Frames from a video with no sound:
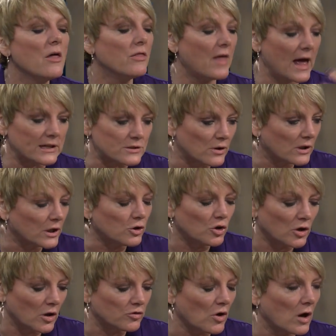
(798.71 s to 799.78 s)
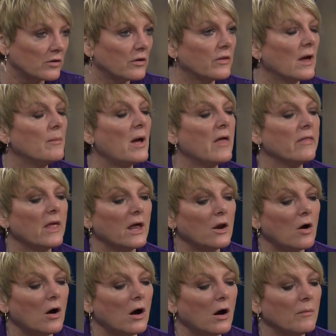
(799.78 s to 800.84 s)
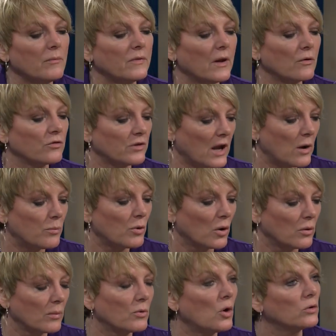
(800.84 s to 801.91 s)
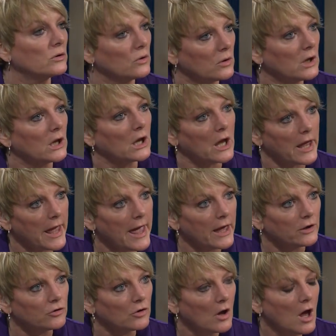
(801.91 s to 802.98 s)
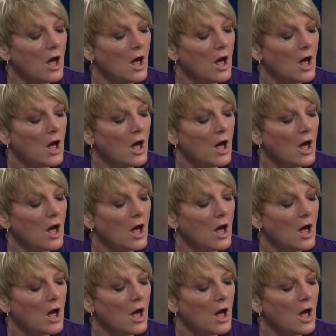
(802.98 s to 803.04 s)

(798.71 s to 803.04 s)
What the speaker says: That's all, and you can talk to them. And then there's now a program called Looking Ahead,